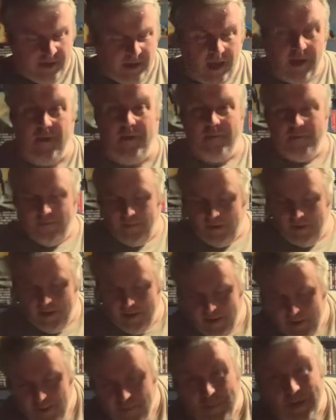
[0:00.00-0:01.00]
Anyway,
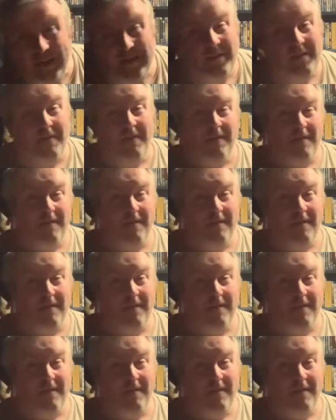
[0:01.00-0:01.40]
back to the